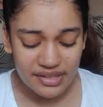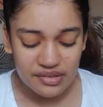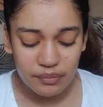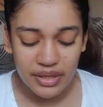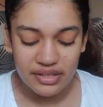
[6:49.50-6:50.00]

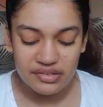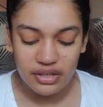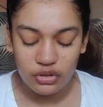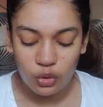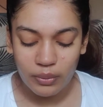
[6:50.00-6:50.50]
it's
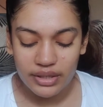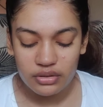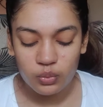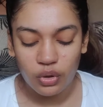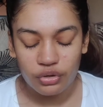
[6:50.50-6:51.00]
amazing no
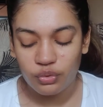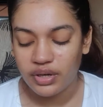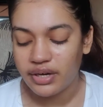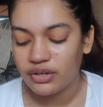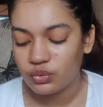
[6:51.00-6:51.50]
matter what
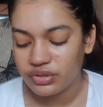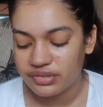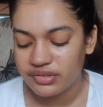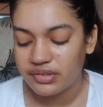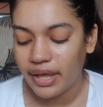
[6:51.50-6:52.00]
routine i do
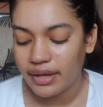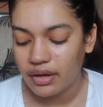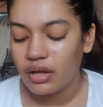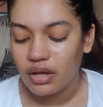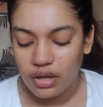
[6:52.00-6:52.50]
this is
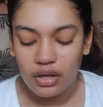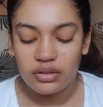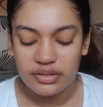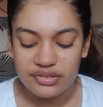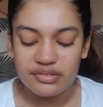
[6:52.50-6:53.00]
like
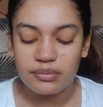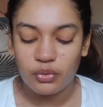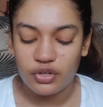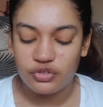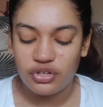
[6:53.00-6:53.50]
this is
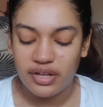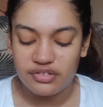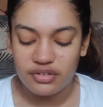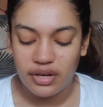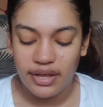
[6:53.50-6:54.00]
the
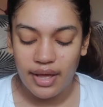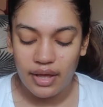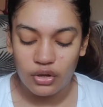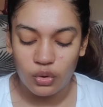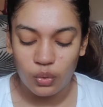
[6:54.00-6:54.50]
moisturizer that i
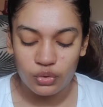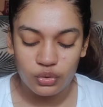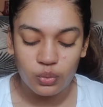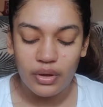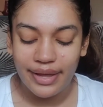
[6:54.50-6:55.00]
go
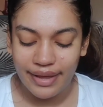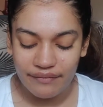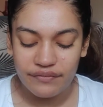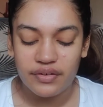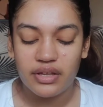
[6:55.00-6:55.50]
to
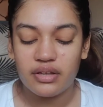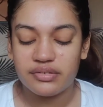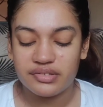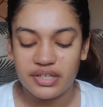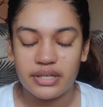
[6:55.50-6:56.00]
every
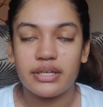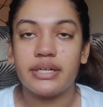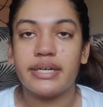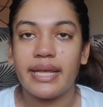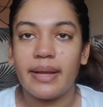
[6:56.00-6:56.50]

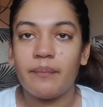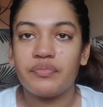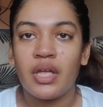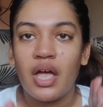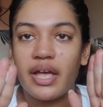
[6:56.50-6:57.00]
single day
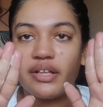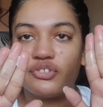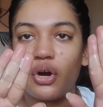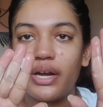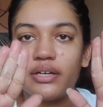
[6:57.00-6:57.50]

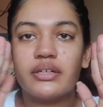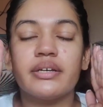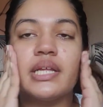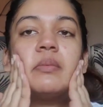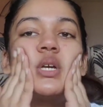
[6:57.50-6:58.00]
it's got like a
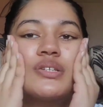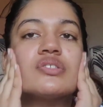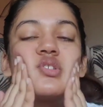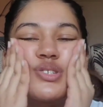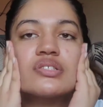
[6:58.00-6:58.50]
creamy
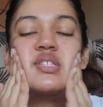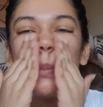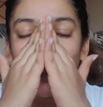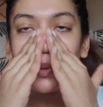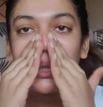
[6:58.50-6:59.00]

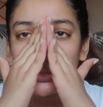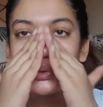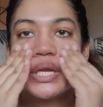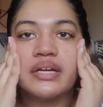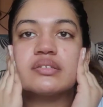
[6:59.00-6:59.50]
consistency but
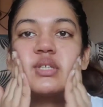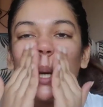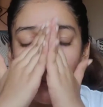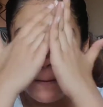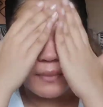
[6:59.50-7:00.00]
once you like
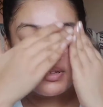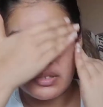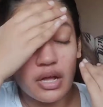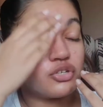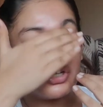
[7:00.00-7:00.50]
start
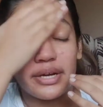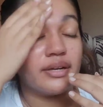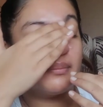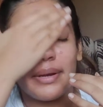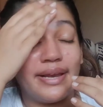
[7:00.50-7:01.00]
massaging it and